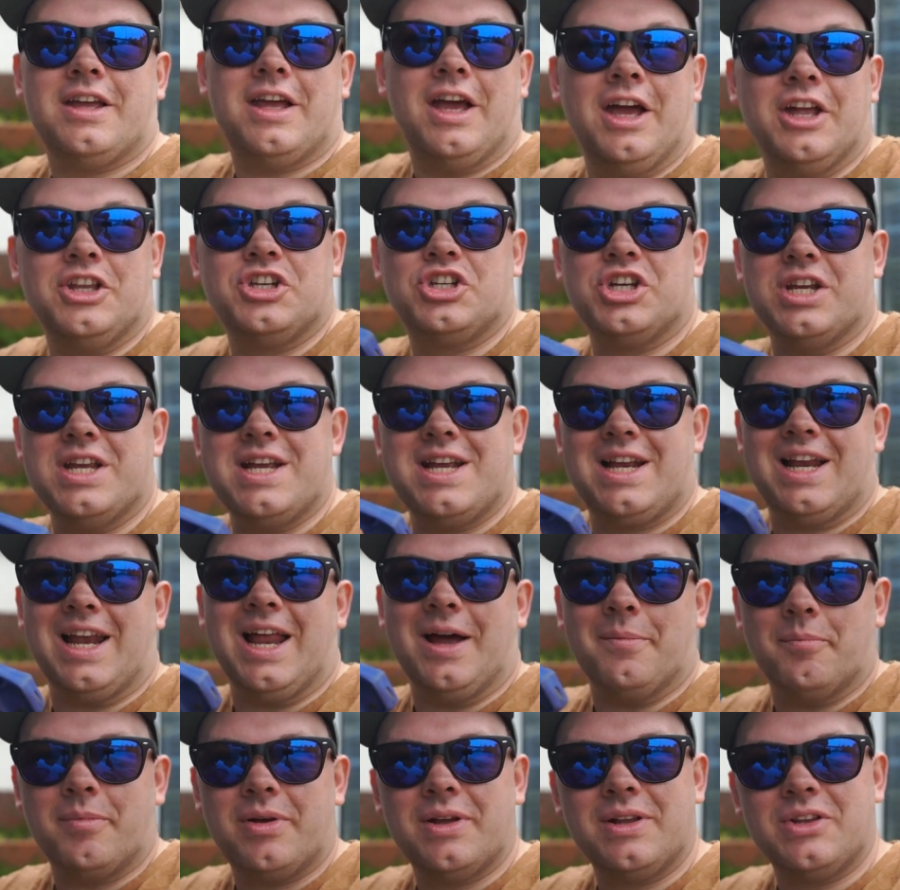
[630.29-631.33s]
a
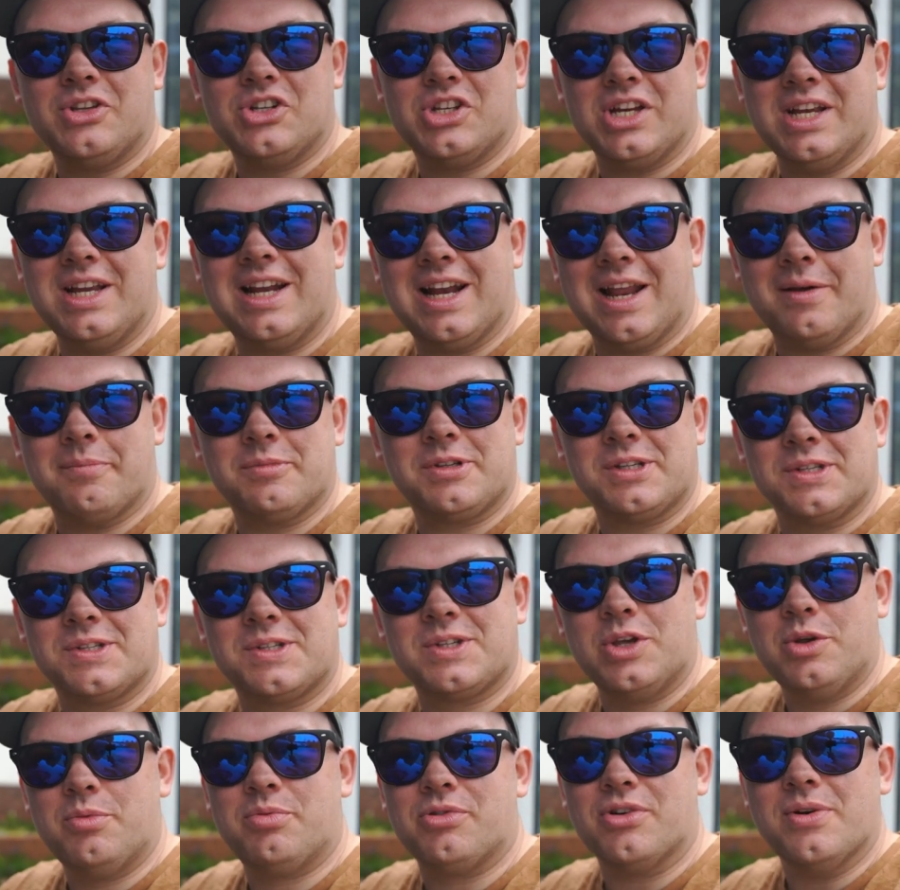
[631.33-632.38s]
G-clamp. G-clamps are
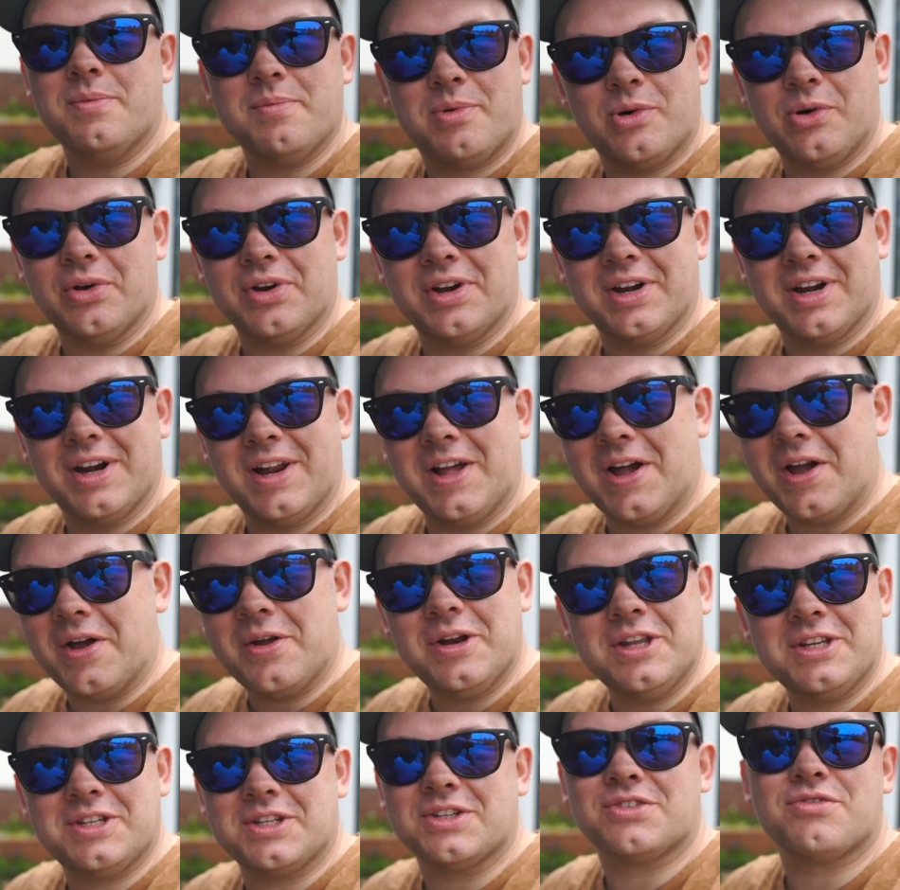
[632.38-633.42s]
super important and I
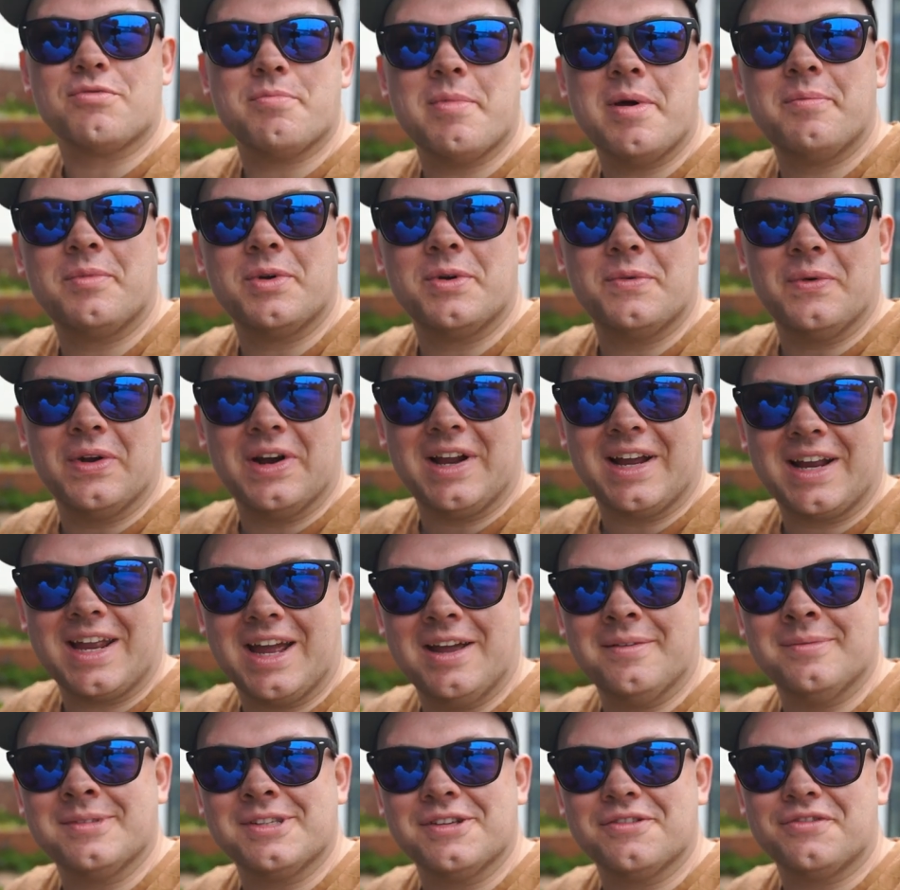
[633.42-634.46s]
only just remembered when I
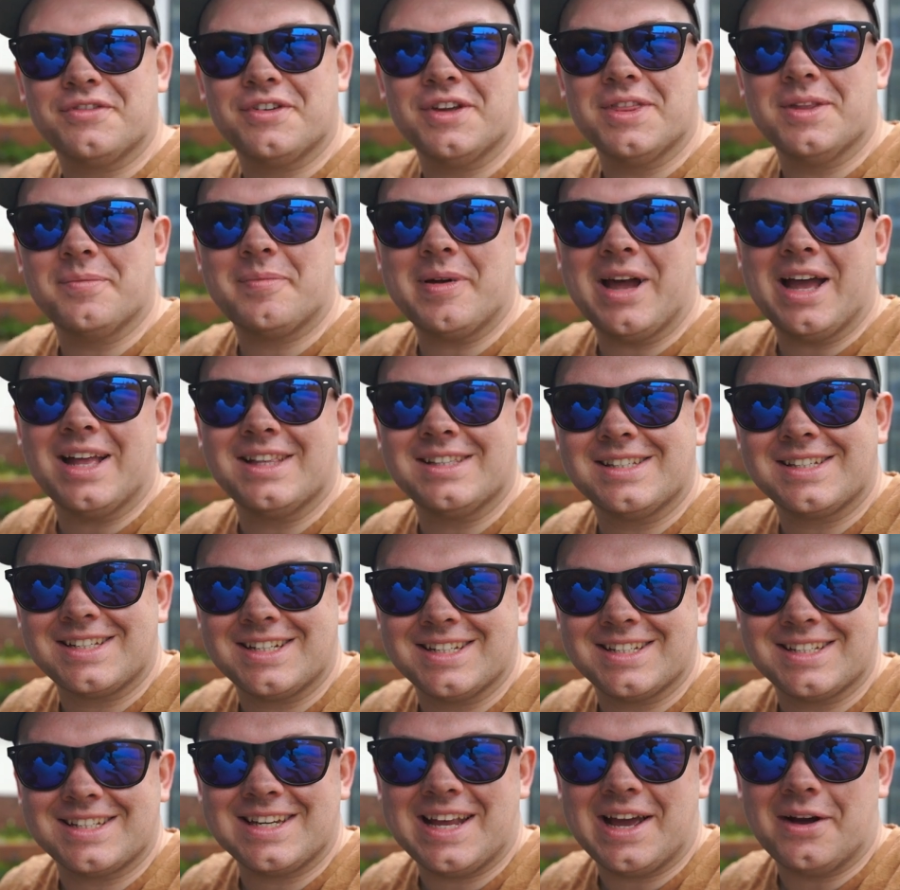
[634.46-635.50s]
came to fit the pads
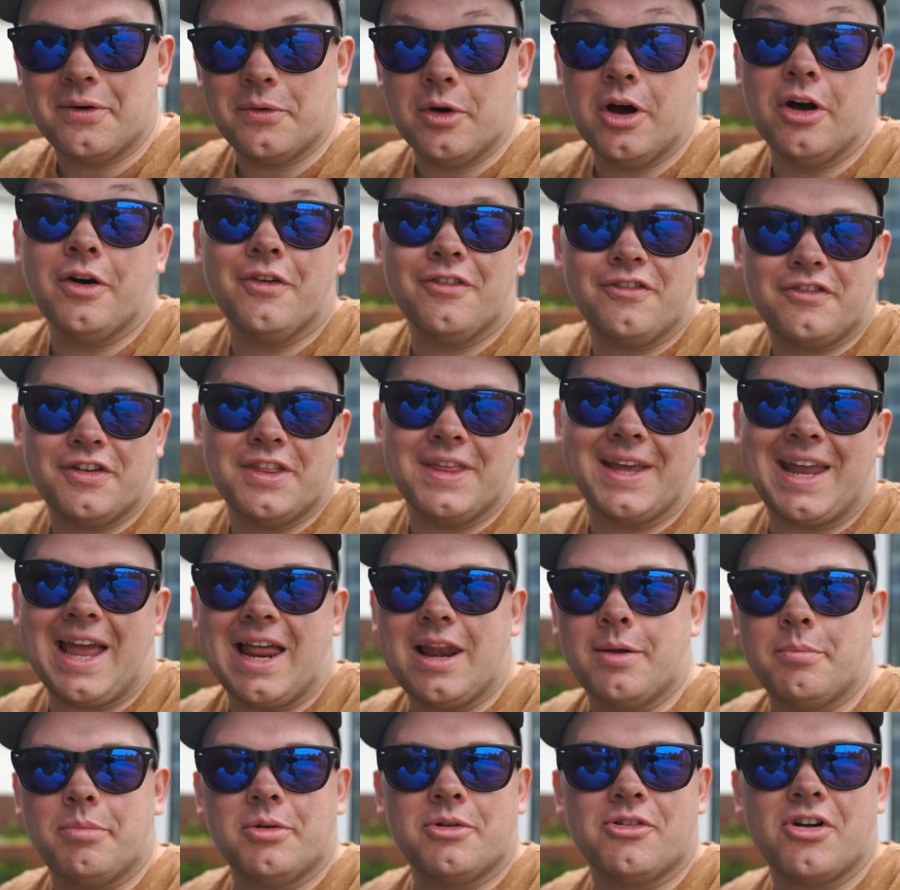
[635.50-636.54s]
just now, well, fit the
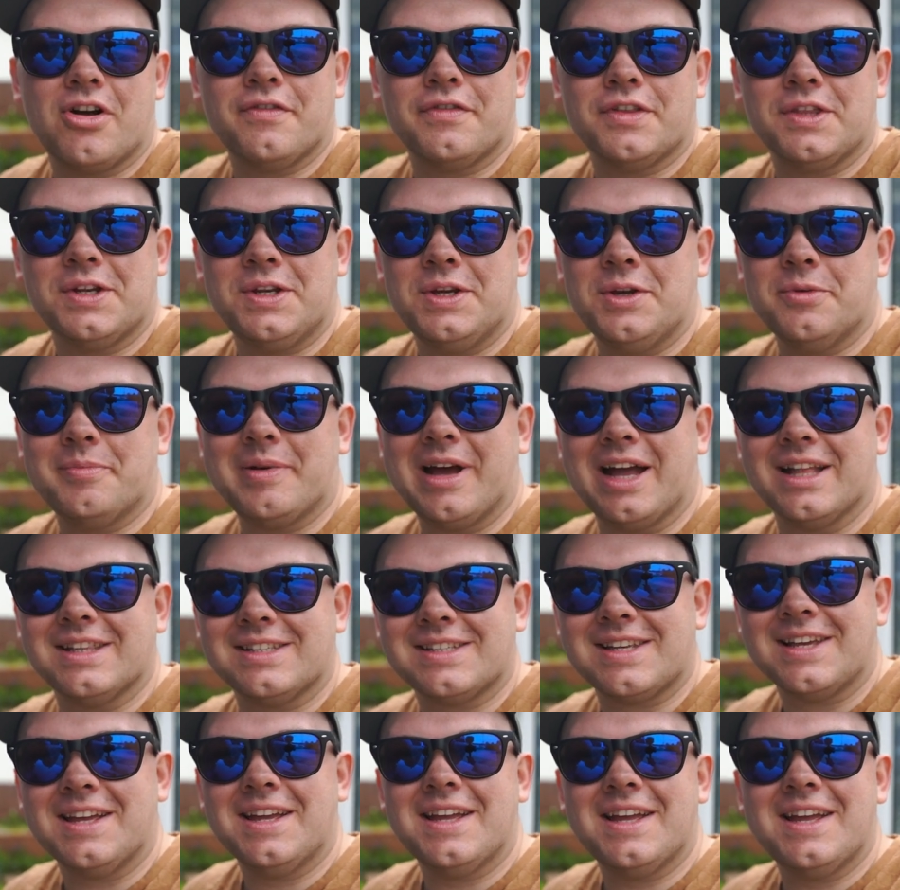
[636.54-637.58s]
caliper over the new pads,